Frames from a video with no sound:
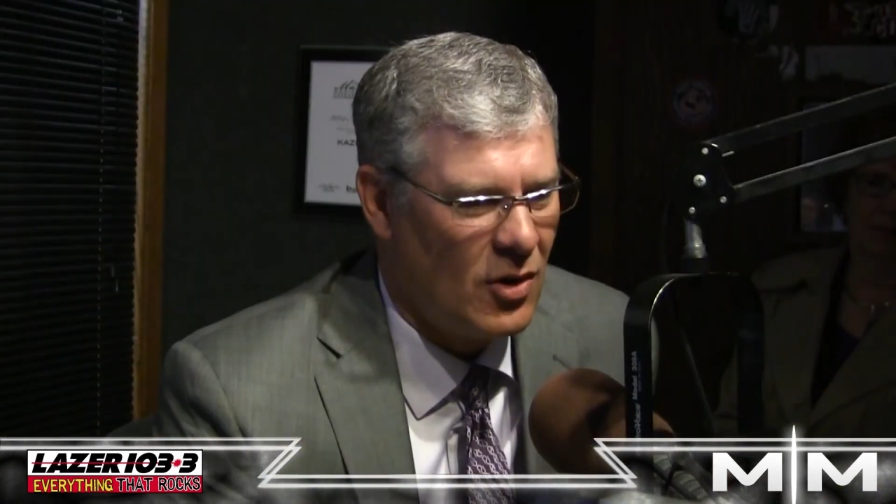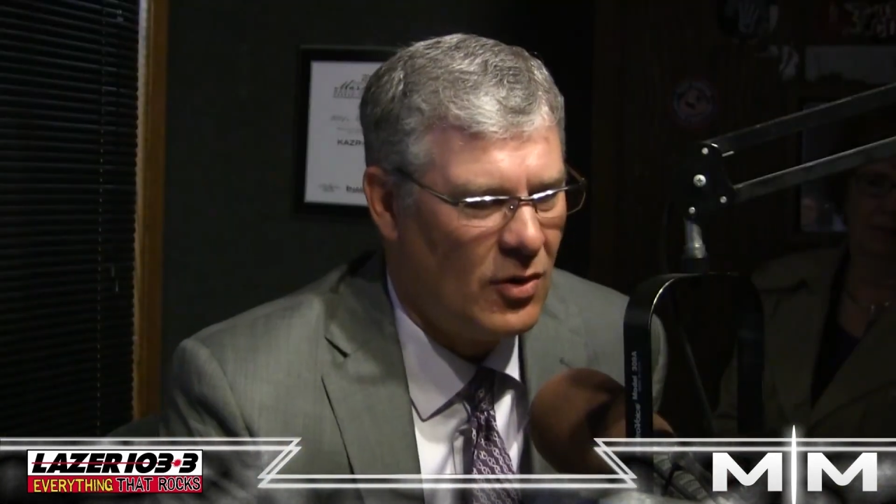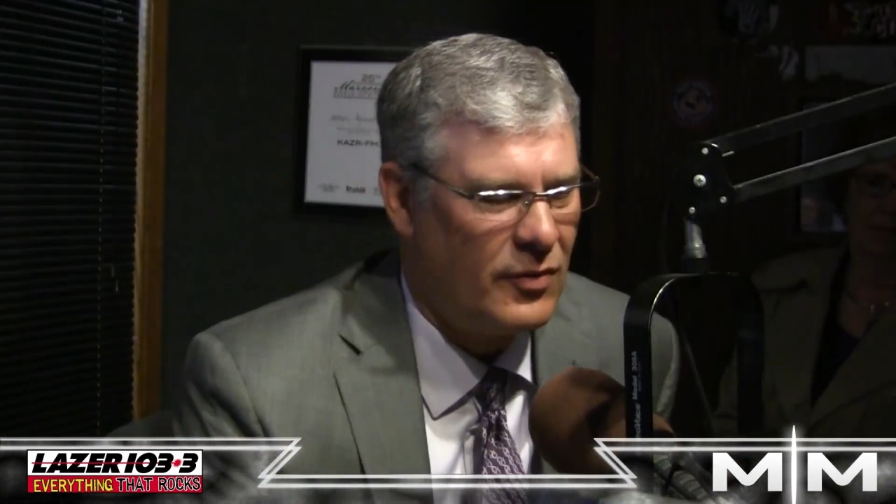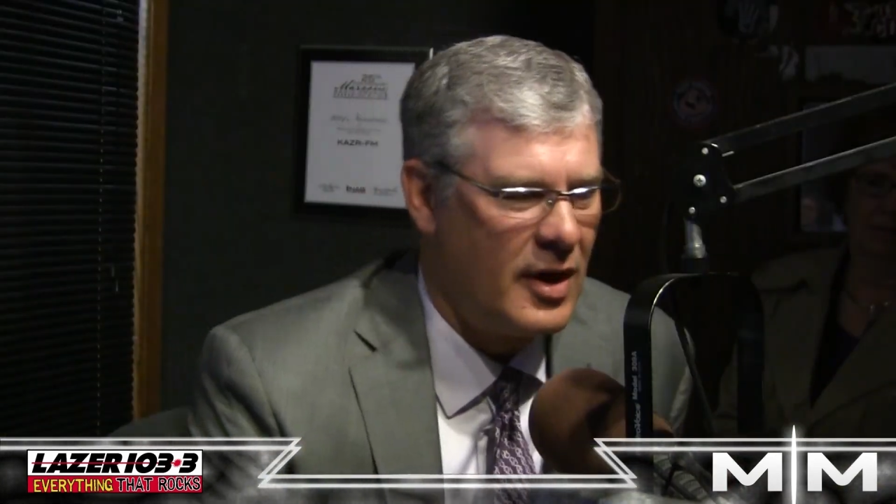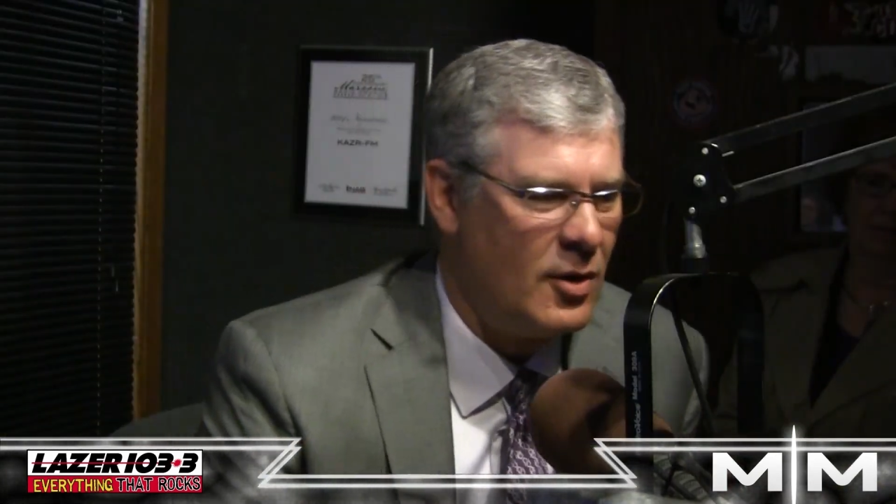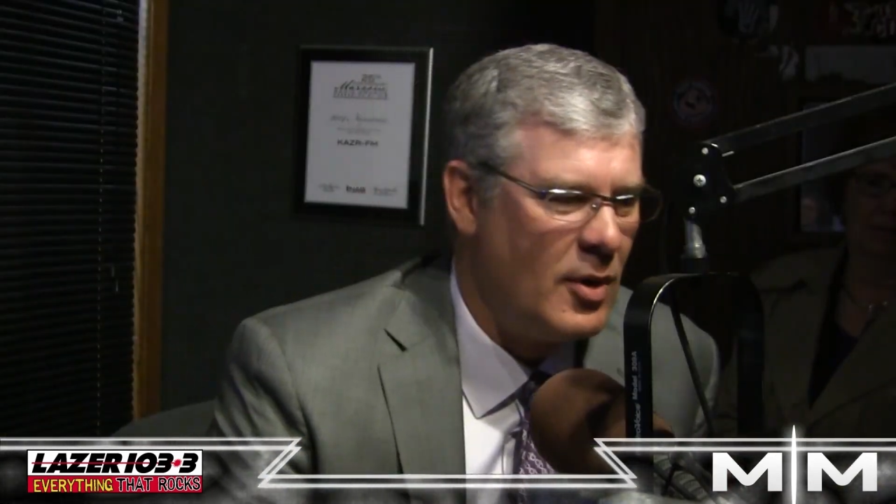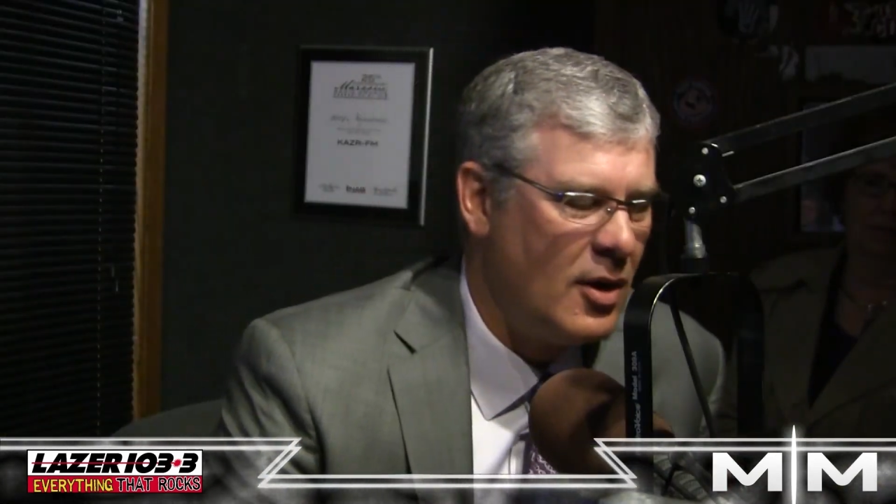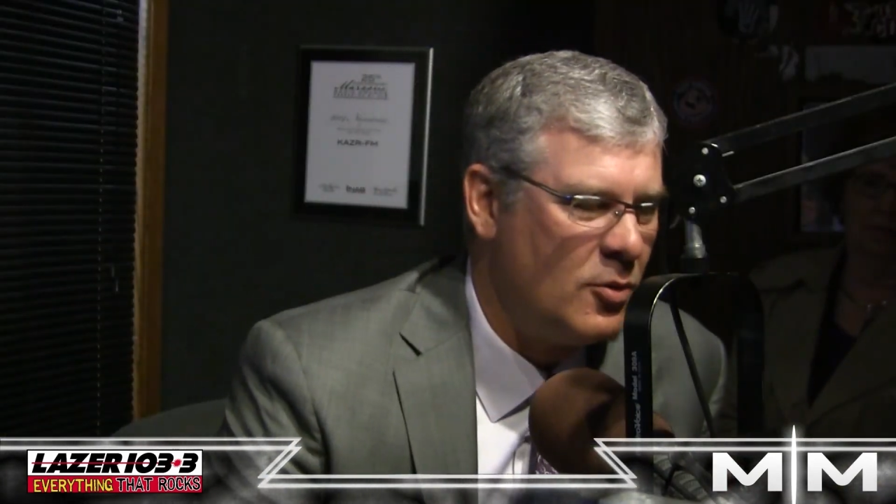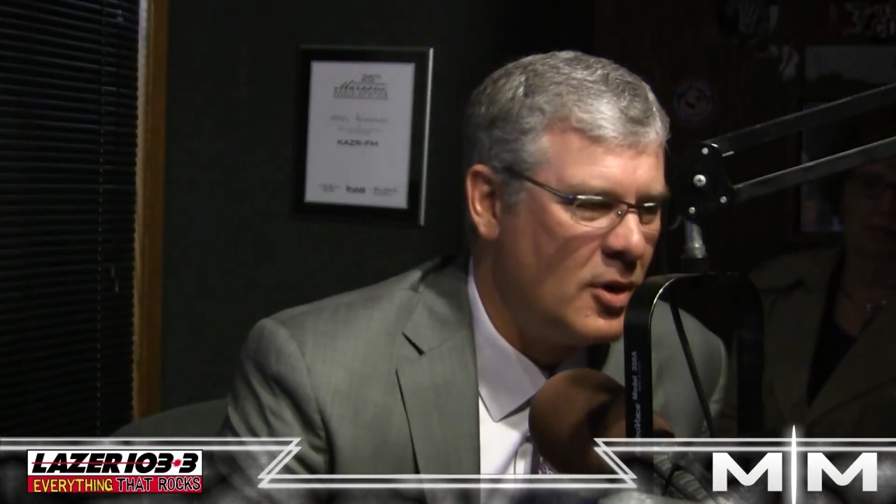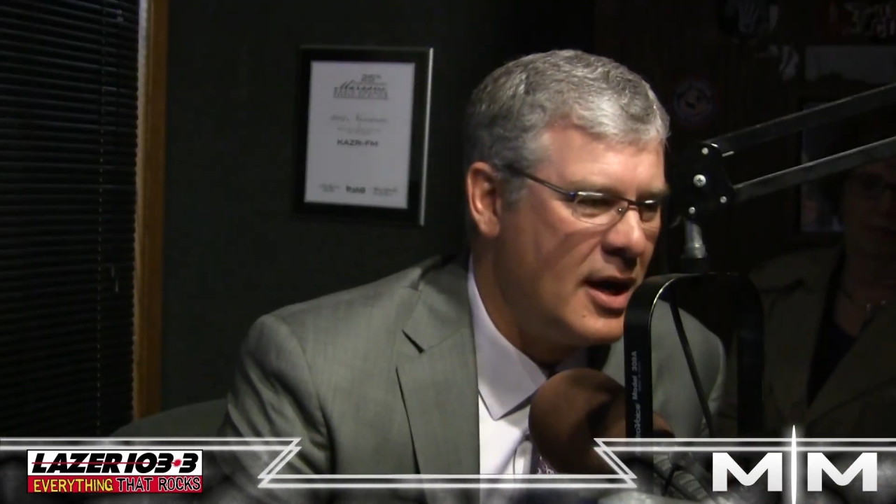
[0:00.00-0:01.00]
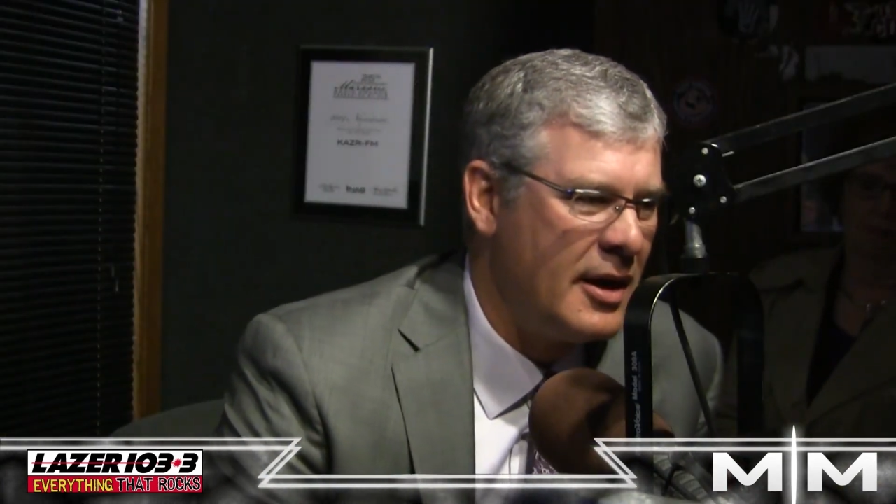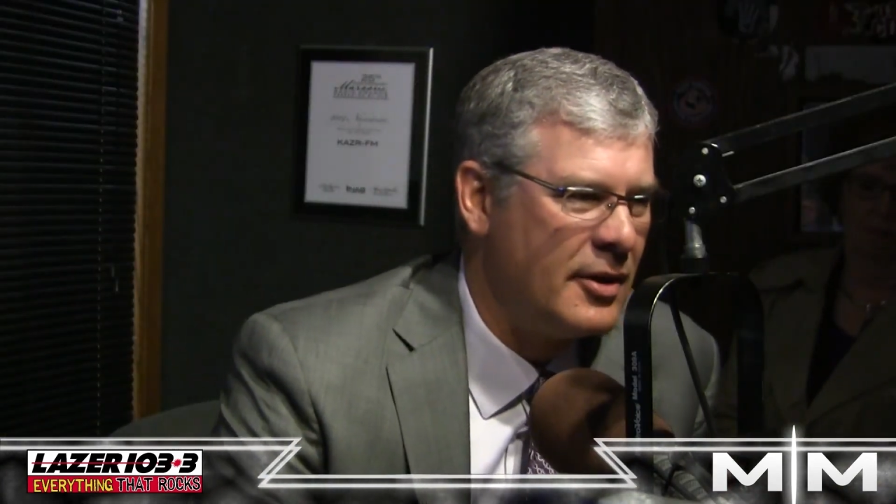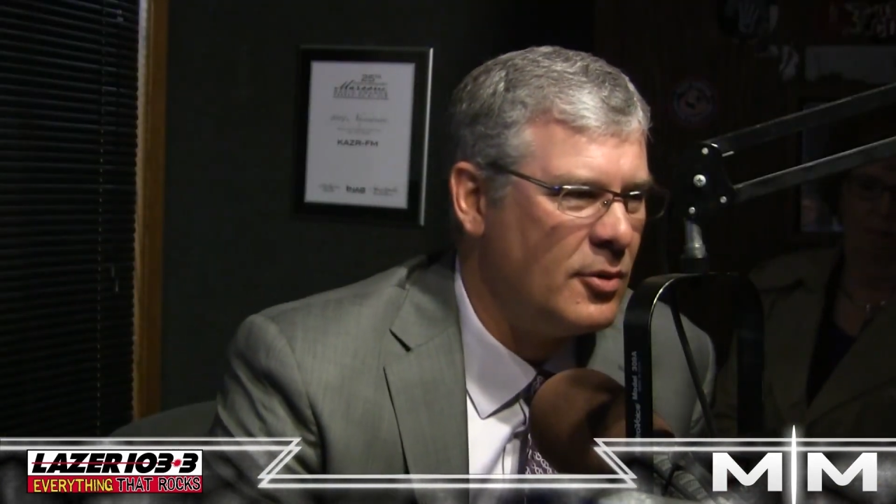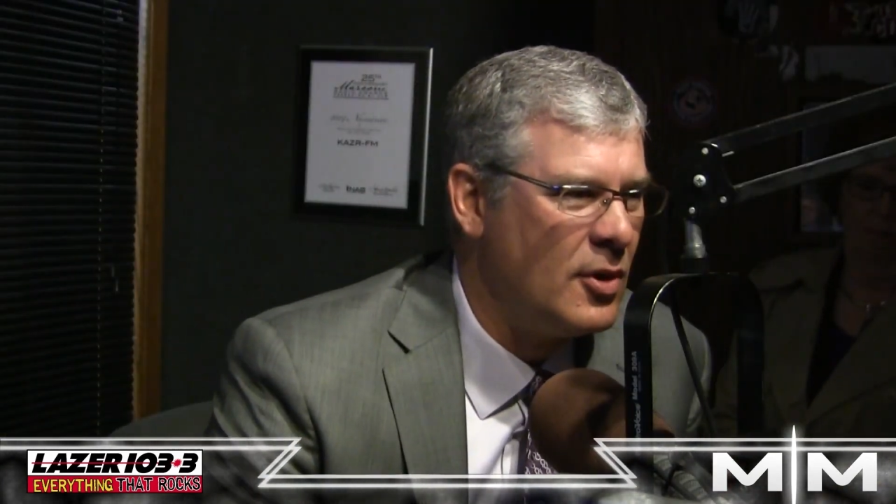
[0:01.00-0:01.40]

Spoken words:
Going very well. We're out on the